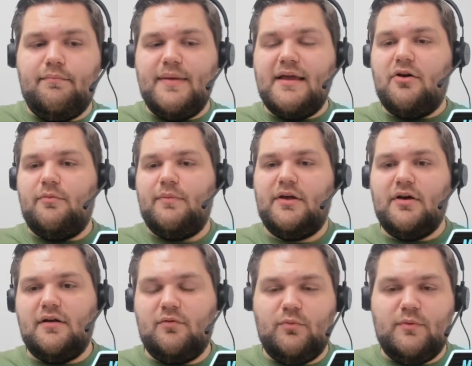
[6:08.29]
bigger
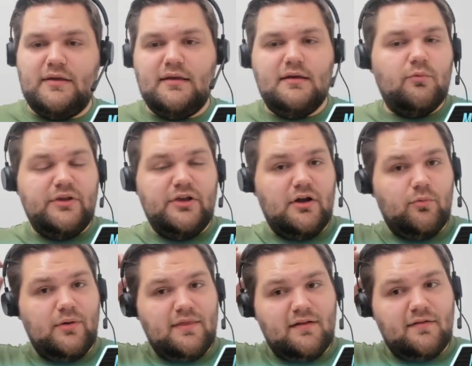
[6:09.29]
because we're gonna
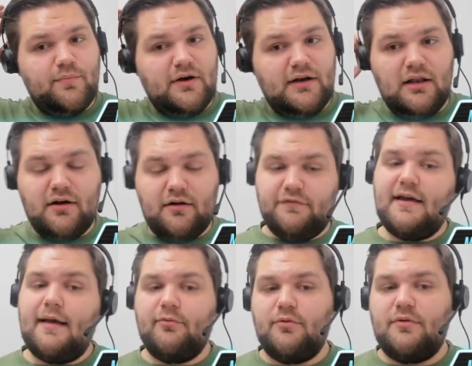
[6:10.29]
win this pot a lot of
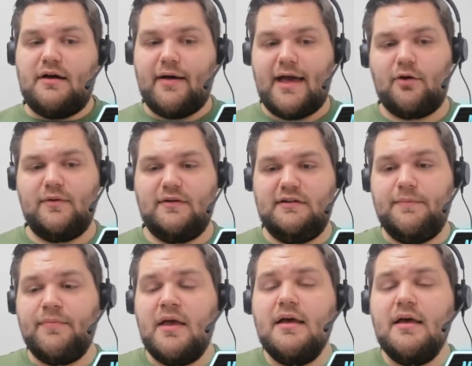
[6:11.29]
times with our equity.